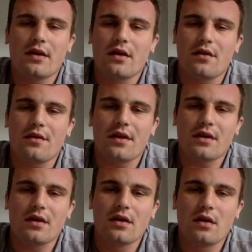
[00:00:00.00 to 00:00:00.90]
I don't think.
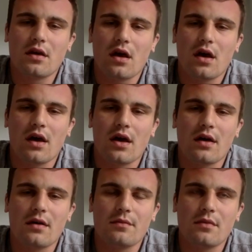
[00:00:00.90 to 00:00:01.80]
I
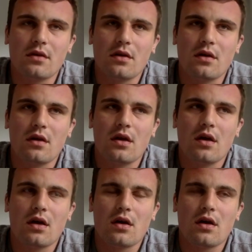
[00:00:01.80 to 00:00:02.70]

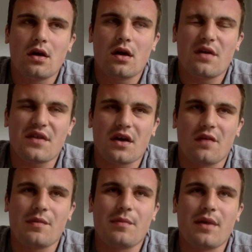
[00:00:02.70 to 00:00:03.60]
think I've
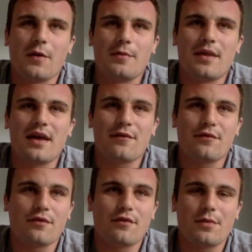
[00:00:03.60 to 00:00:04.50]
been playing
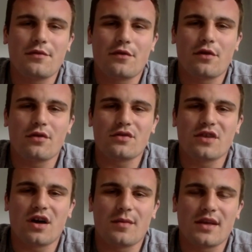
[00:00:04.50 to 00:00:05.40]
rugby for a long
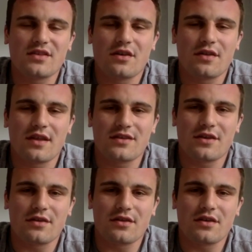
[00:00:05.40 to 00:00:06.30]
time, and that's the
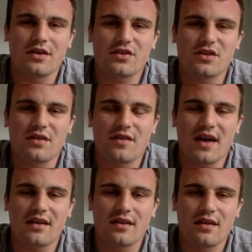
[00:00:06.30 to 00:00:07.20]
only concussion I've had.